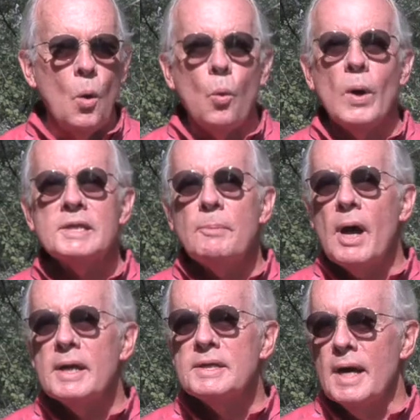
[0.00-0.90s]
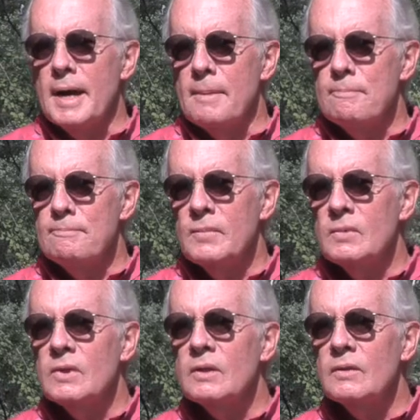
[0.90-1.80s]
Once upon a time,
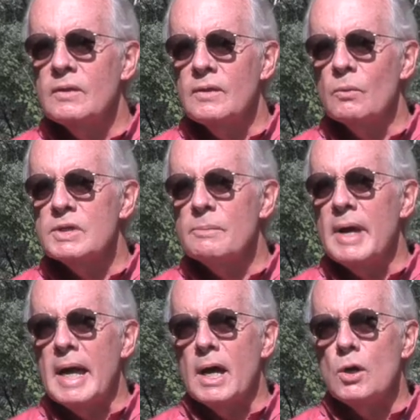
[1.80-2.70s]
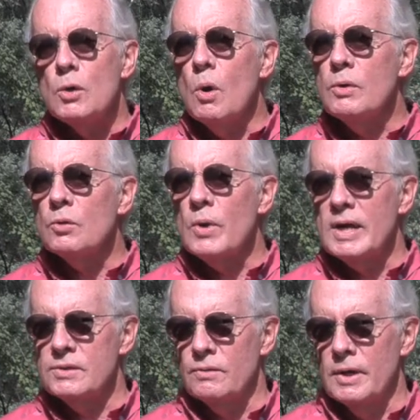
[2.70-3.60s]
there was a man who owned a
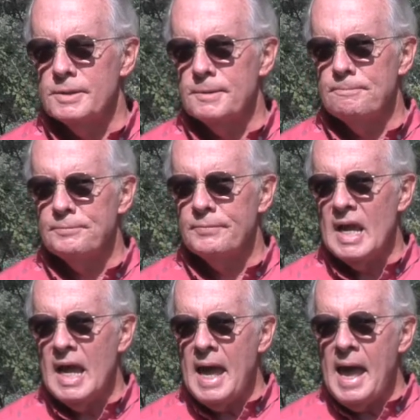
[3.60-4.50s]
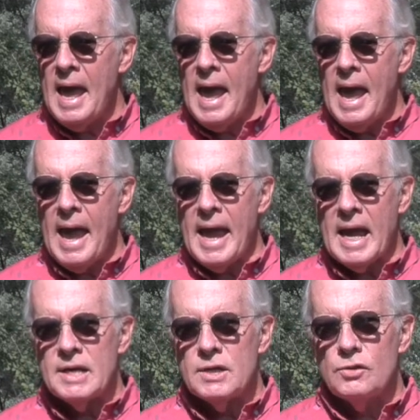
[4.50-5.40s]
restaurant.
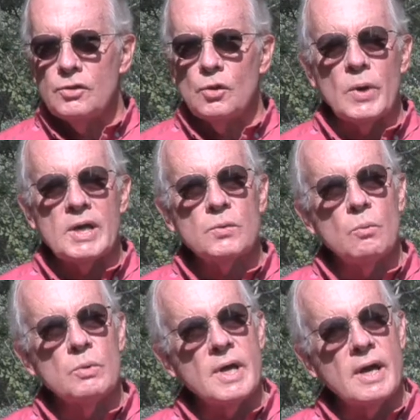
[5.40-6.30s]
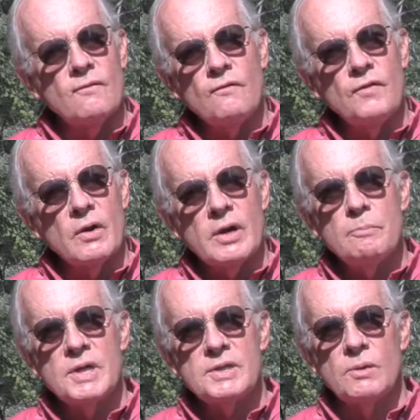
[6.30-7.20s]
And the restaurant was on a very
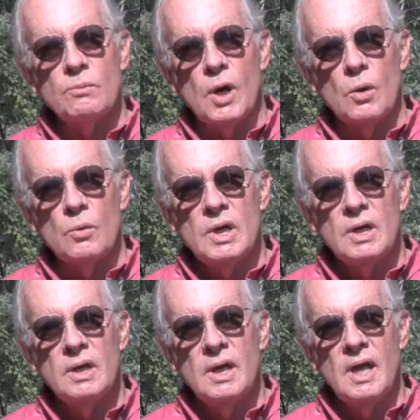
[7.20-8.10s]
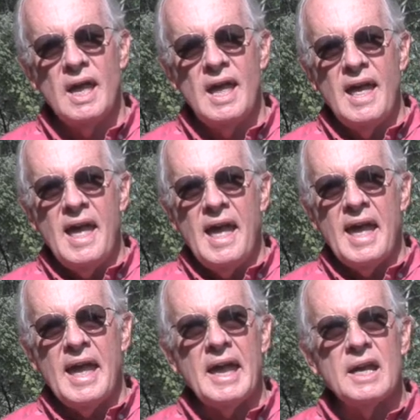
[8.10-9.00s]
busy road,
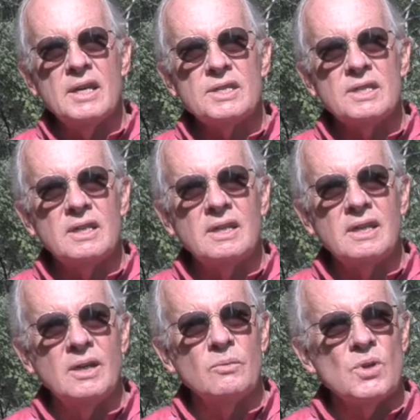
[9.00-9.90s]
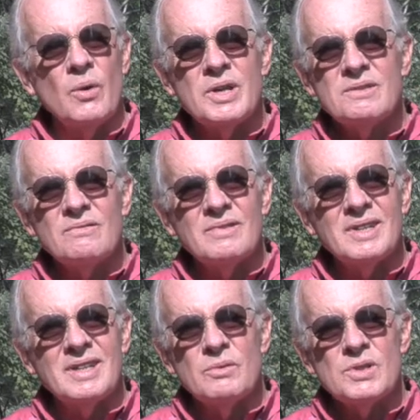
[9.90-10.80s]
and it was always
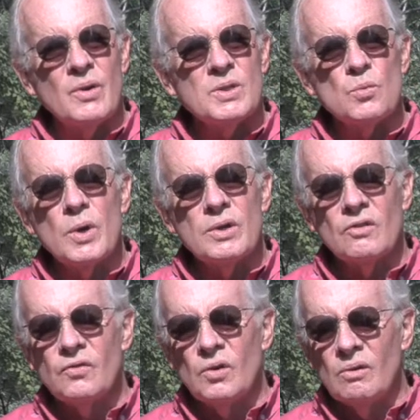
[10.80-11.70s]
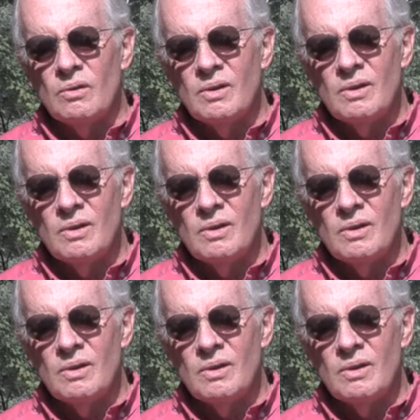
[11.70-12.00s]
wonderful.